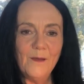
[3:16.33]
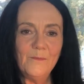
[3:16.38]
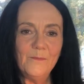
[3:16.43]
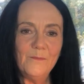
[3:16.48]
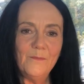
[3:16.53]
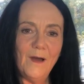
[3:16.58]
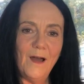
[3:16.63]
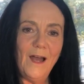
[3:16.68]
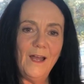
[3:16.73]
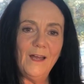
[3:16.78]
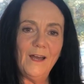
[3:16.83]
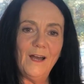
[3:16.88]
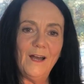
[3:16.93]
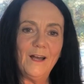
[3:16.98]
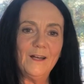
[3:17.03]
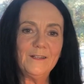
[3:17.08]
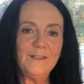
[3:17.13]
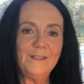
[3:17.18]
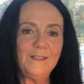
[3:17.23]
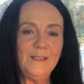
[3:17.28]
My
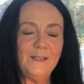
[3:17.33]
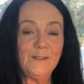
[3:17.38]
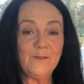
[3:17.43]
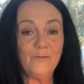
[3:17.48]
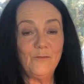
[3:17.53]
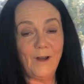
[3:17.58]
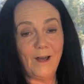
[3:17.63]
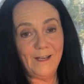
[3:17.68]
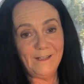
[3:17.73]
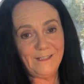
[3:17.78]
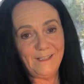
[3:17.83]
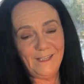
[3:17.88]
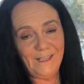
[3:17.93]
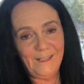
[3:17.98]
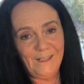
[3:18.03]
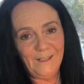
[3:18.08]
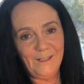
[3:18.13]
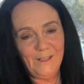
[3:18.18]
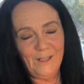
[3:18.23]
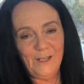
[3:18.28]
art is
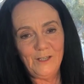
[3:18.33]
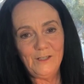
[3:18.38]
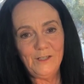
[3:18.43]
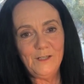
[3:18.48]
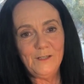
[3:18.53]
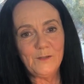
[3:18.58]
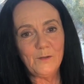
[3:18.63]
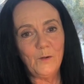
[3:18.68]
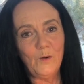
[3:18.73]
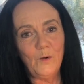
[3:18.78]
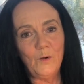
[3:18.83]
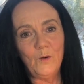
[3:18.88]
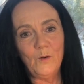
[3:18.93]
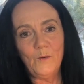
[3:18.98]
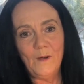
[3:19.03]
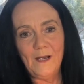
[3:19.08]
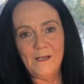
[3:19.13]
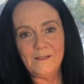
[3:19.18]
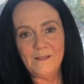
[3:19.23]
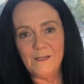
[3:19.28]
writing, and she's
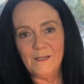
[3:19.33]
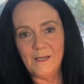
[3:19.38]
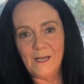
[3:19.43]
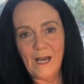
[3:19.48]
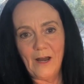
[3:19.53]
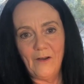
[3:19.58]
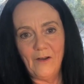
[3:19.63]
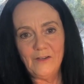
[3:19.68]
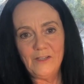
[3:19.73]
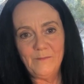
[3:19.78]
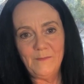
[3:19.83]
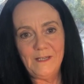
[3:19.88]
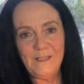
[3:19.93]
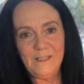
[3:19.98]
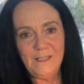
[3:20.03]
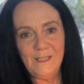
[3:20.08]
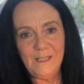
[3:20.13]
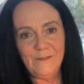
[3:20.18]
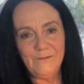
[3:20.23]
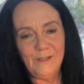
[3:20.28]
always encouraged me
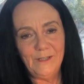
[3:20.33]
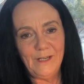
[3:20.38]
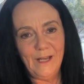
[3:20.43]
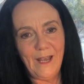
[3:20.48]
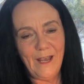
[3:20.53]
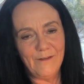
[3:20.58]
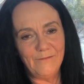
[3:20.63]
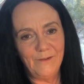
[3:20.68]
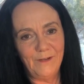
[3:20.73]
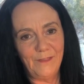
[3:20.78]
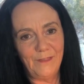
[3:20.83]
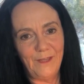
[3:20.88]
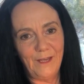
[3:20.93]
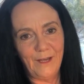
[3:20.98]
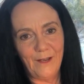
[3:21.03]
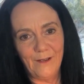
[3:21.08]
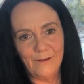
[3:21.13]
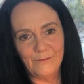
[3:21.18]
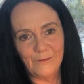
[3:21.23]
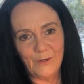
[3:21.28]
to give it
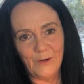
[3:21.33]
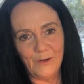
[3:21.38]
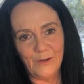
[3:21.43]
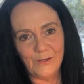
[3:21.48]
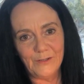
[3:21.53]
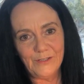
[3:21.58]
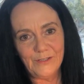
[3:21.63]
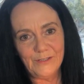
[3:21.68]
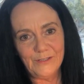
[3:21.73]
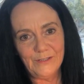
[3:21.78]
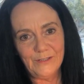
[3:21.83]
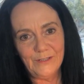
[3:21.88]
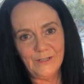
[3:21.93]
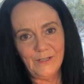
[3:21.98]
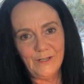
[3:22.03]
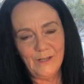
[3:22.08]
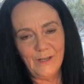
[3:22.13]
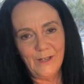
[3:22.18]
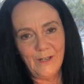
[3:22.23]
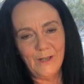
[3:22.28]
everything I've got.
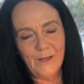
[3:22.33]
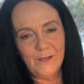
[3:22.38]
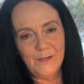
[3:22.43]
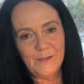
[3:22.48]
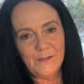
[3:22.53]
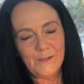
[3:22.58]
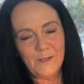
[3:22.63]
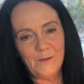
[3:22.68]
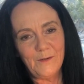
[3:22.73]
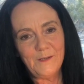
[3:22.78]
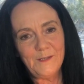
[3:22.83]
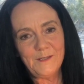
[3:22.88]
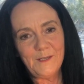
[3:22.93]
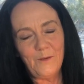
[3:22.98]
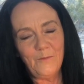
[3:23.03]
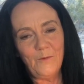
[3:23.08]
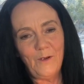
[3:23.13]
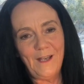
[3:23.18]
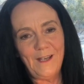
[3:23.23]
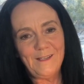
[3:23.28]
So in
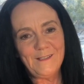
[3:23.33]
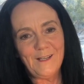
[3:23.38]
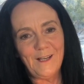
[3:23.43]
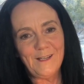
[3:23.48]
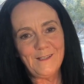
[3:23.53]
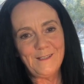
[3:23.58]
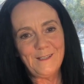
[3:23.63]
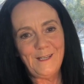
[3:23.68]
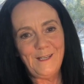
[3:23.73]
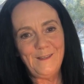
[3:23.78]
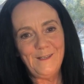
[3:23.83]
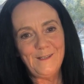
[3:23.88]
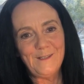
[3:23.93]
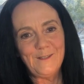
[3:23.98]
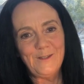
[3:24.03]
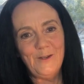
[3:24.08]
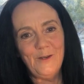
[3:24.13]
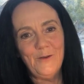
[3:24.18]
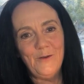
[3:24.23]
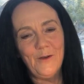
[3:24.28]
some ways I see this
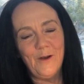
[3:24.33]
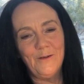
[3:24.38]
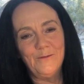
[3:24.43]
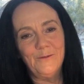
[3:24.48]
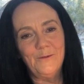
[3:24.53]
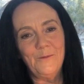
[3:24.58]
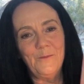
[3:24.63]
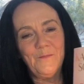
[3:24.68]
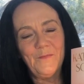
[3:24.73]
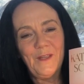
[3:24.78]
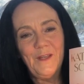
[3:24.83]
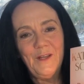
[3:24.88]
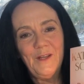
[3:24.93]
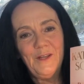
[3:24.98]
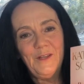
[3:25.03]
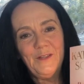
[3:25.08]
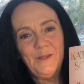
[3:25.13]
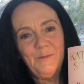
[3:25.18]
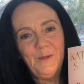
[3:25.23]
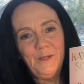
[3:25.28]
new novel,
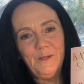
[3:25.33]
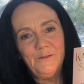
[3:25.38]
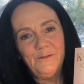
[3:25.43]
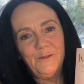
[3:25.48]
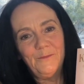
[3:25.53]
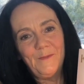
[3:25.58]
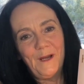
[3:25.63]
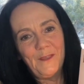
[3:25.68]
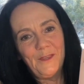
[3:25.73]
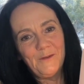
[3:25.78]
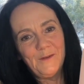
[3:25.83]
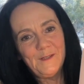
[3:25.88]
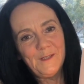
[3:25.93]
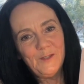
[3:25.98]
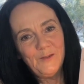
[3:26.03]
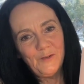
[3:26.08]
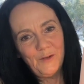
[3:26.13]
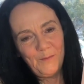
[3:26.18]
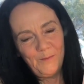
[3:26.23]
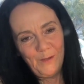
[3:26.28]
The Beautiful Mother, as a
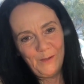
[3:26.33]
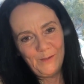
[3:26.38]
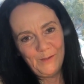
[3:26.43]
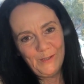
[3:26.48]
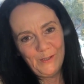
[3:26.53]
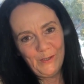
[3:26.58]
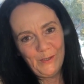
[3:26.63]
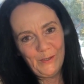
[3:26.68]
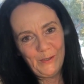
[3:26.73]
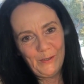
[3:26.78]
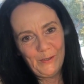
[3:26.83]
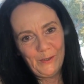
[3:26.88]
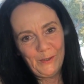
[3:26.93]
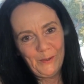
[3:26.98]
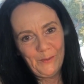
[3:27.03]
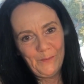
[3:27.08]
tribute to her,